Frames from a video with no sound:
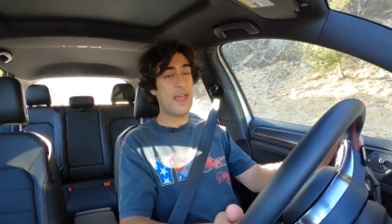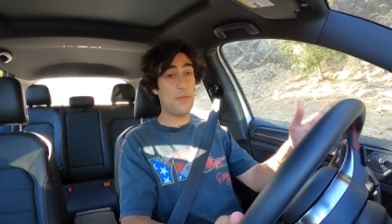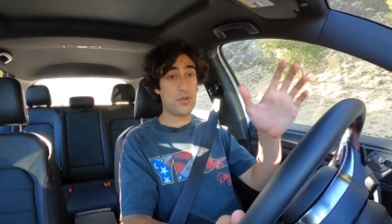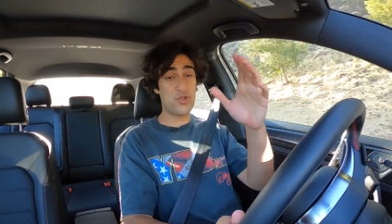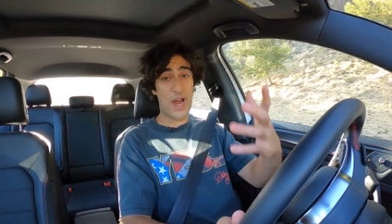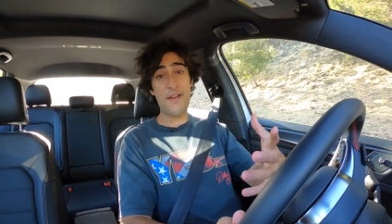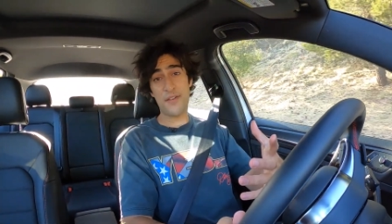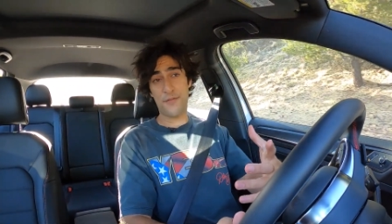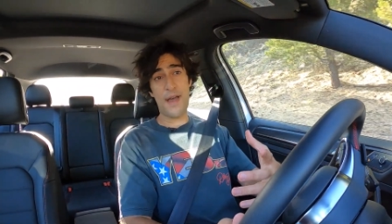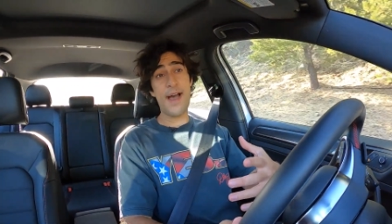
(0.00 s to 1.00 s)
And when you're
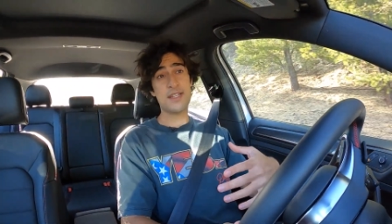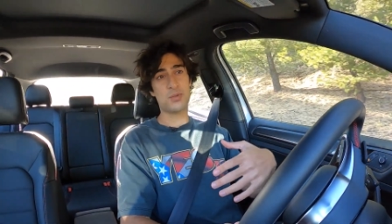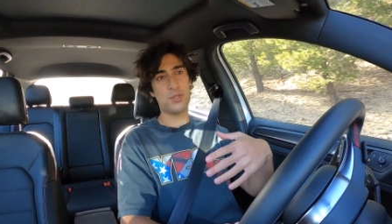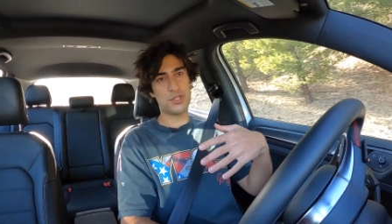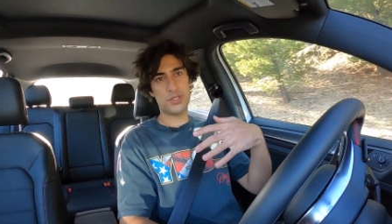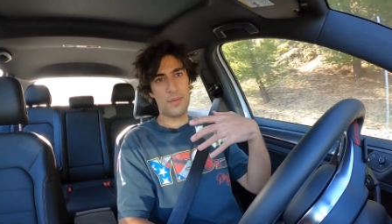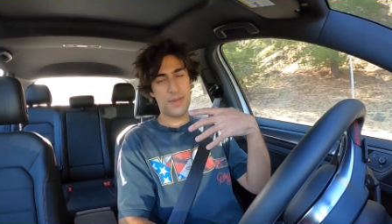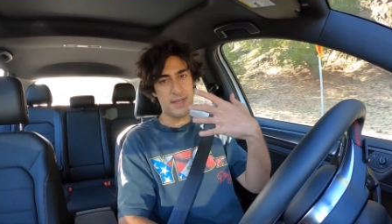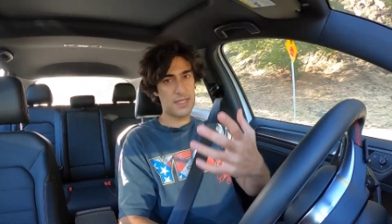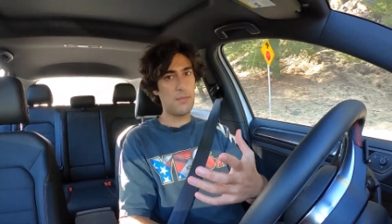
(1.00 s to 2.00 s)
driving fast, which I'm
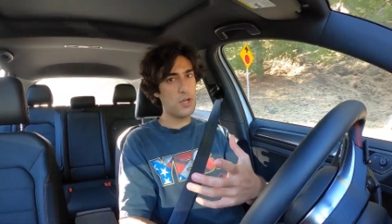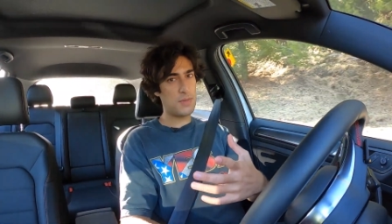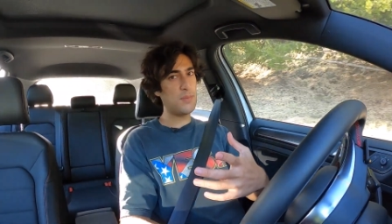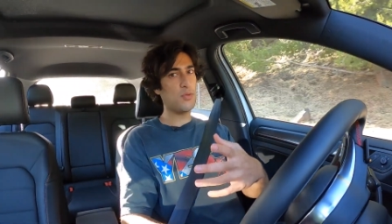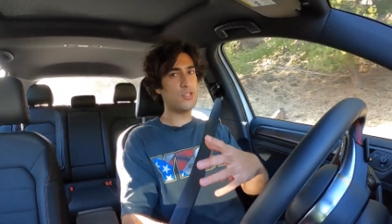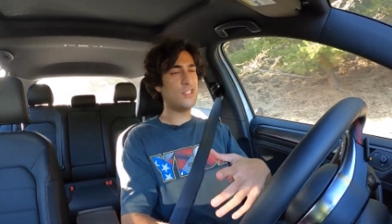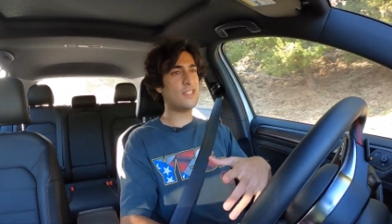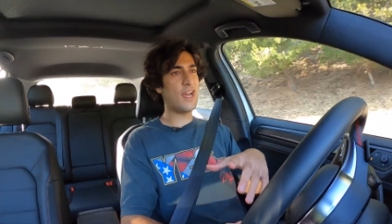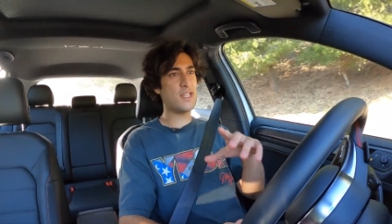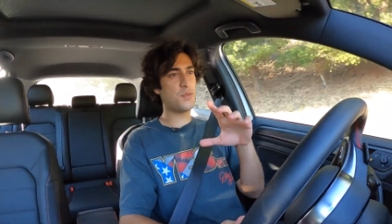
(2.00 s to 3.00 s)
guessing most people with
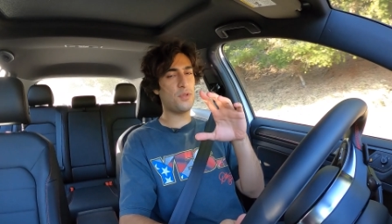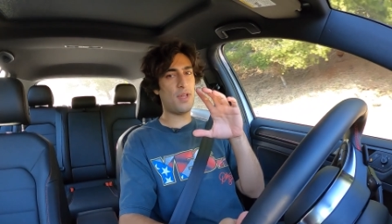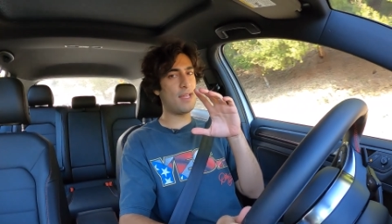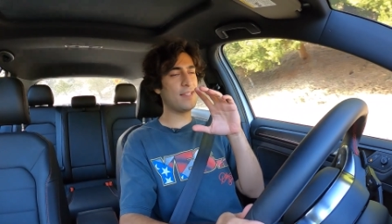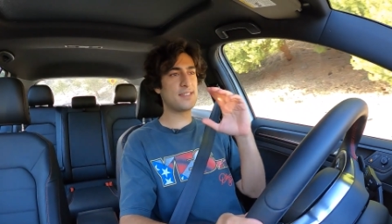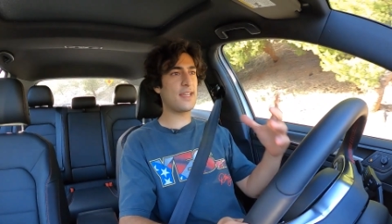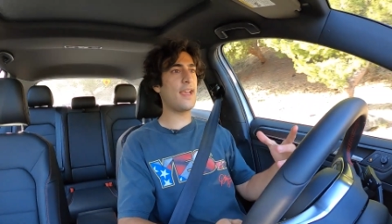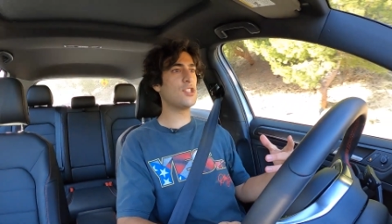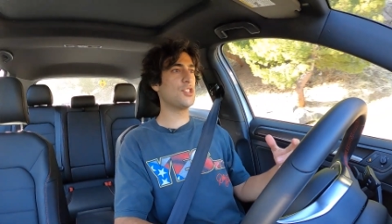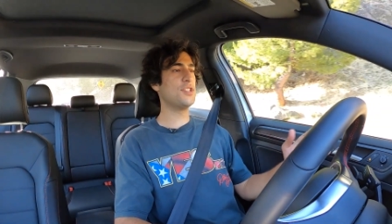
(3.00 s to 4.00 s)
GTIs will at least
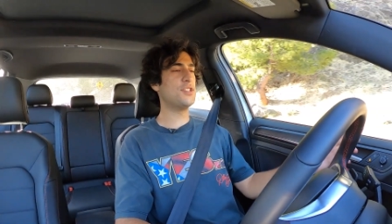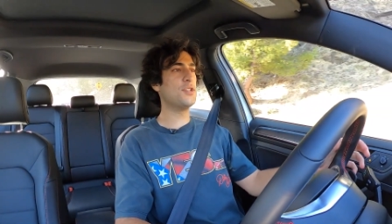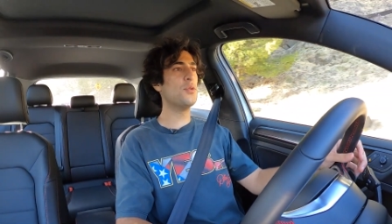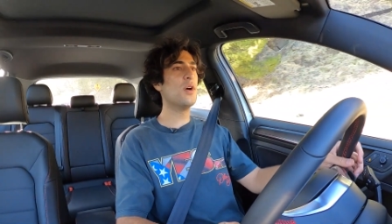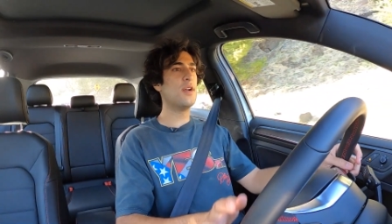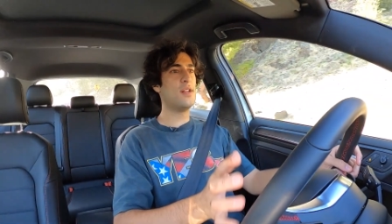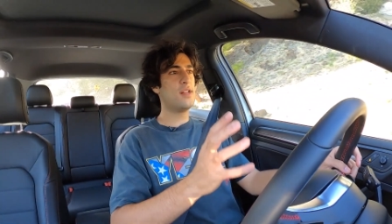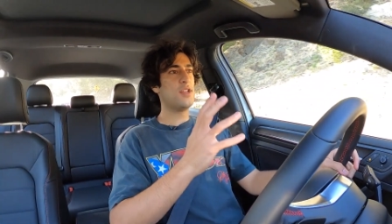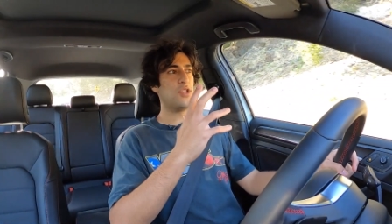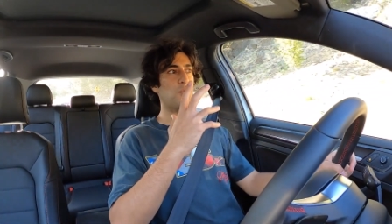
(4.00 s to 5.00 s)
occasionally do,
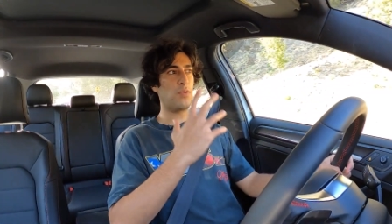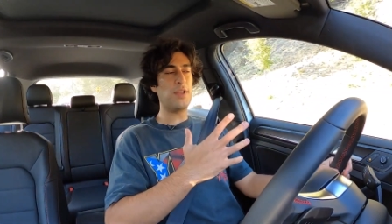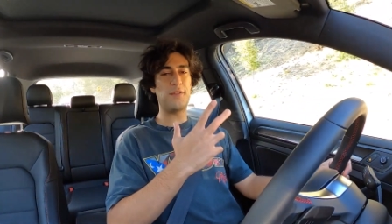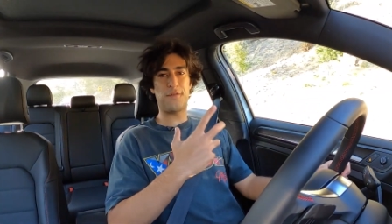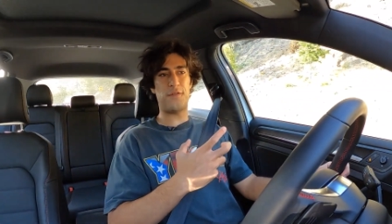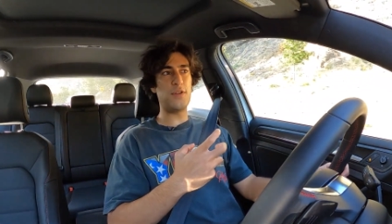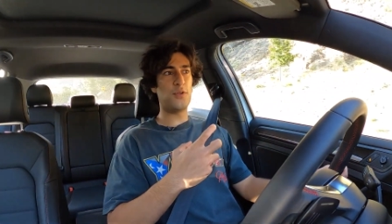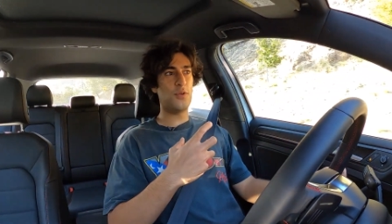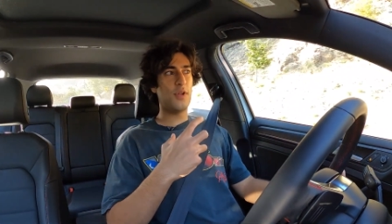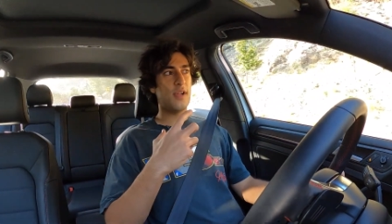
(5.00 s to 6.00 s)
you really
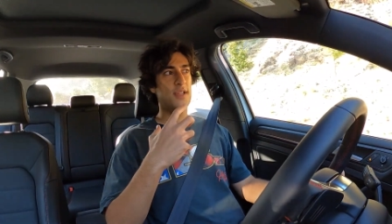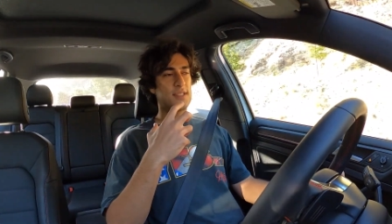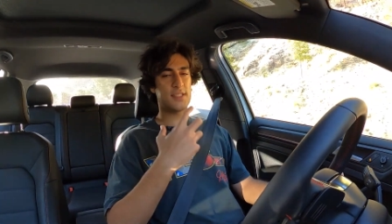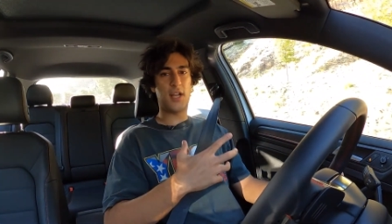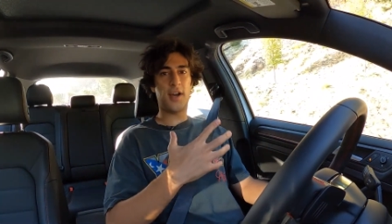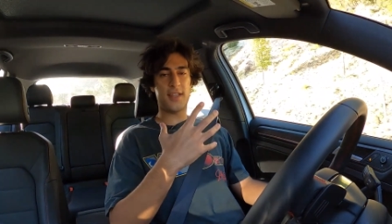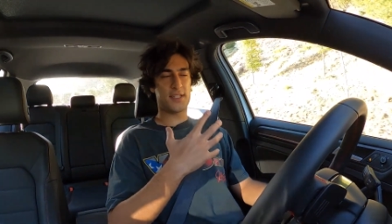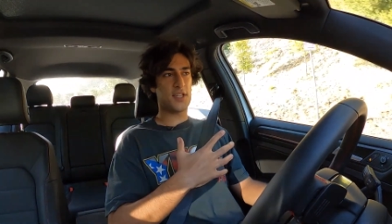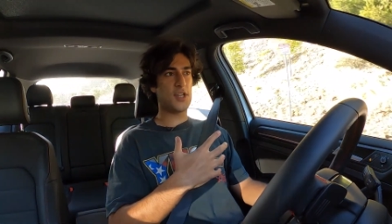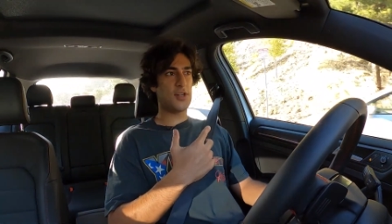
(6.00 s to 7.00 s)
feel snug and
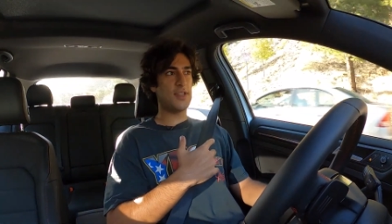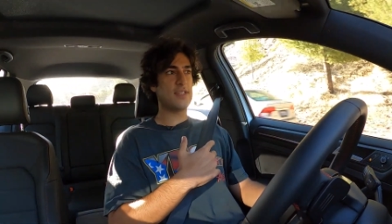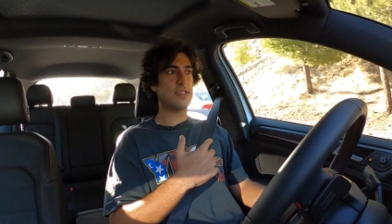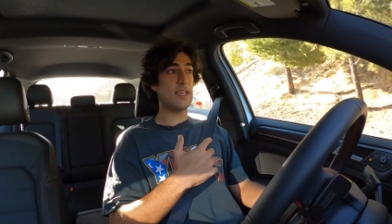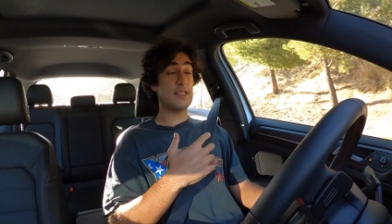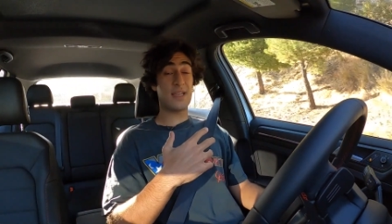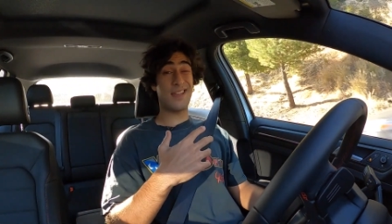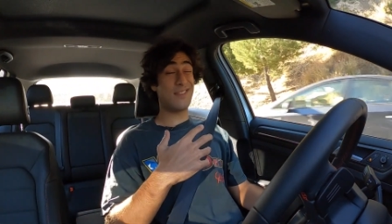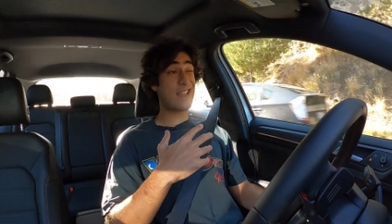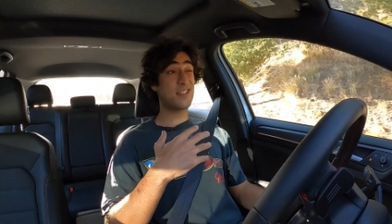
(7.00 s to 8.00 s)
secure in these seats.
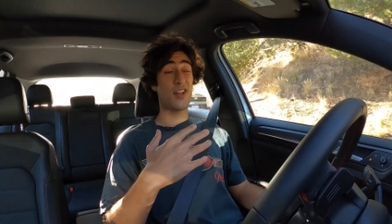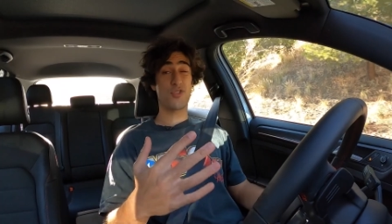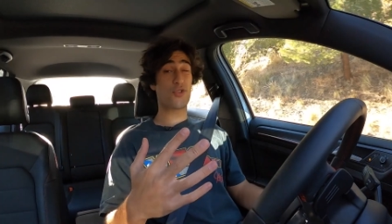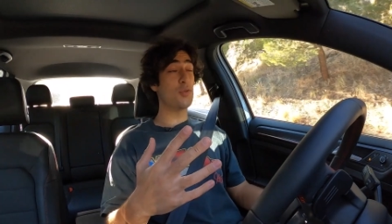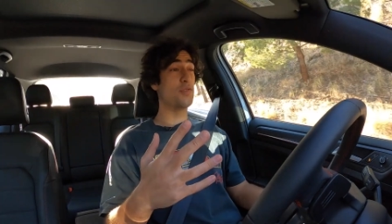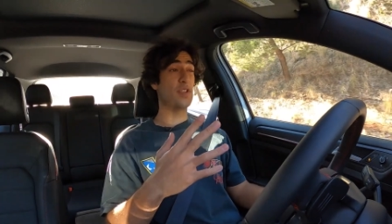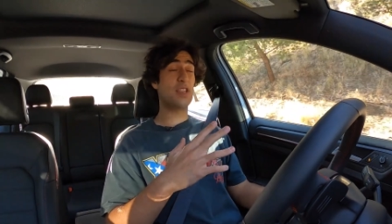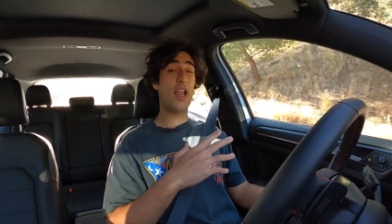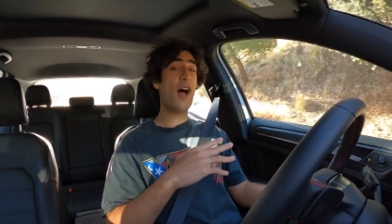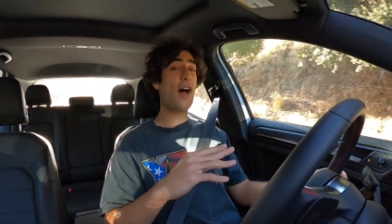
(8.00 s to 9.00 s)
And that's not true of a
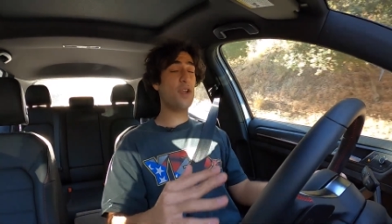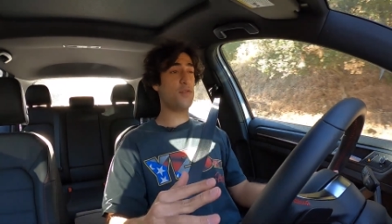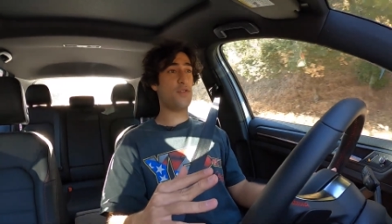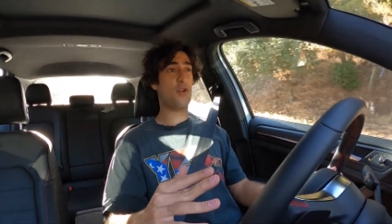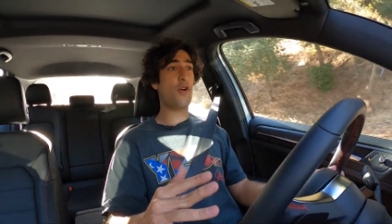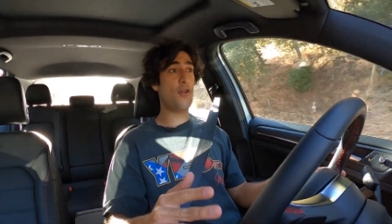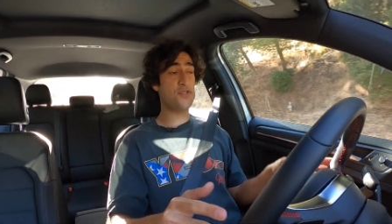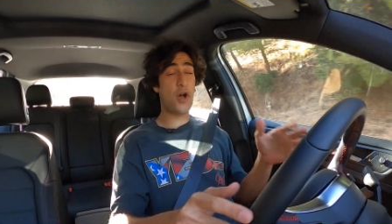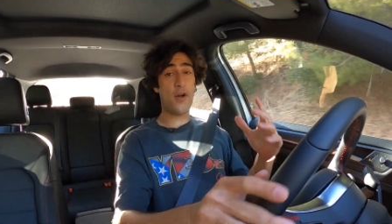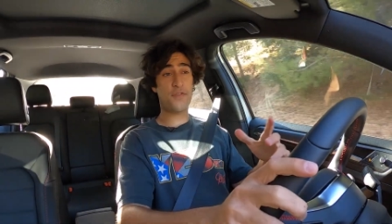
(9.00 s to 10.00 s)
lot of other
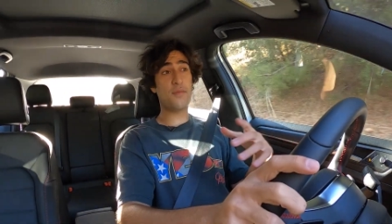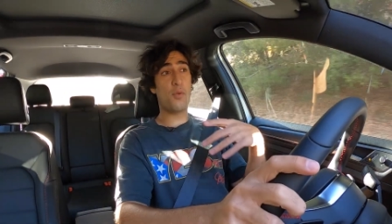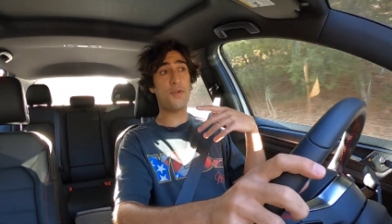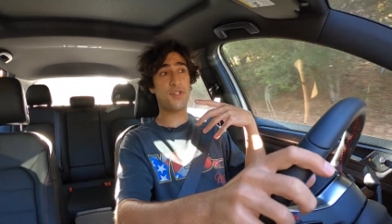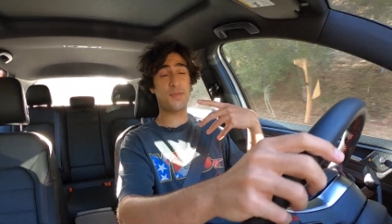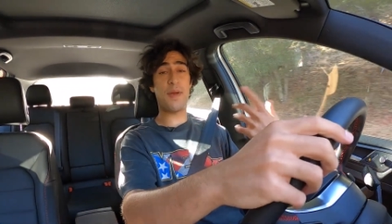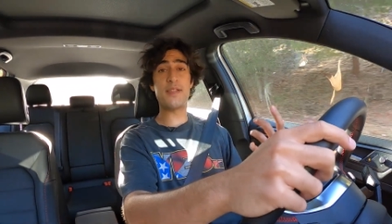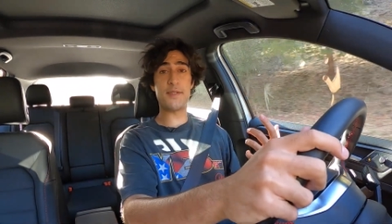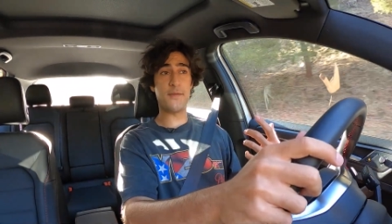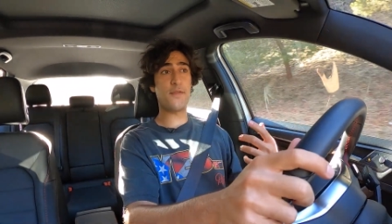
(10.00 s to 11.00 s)
cars, often more
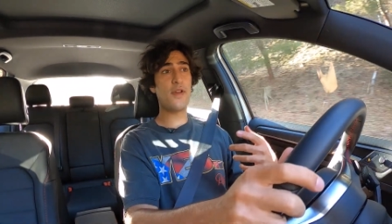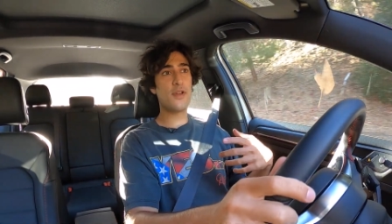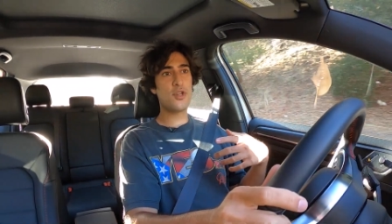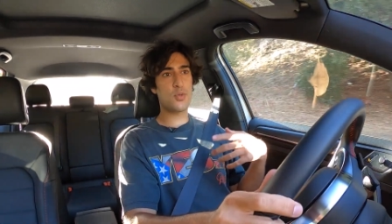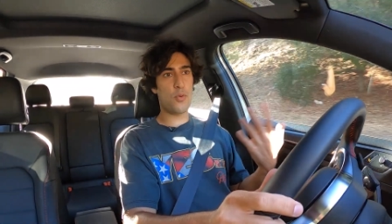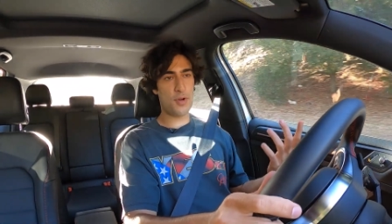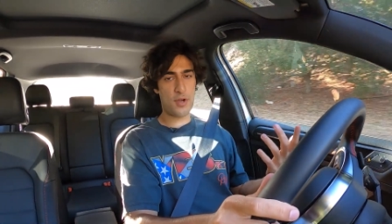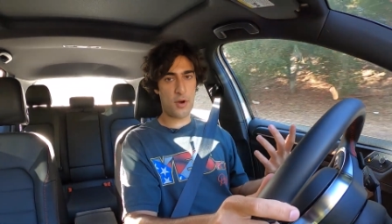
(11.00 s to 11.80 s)
expensive sporty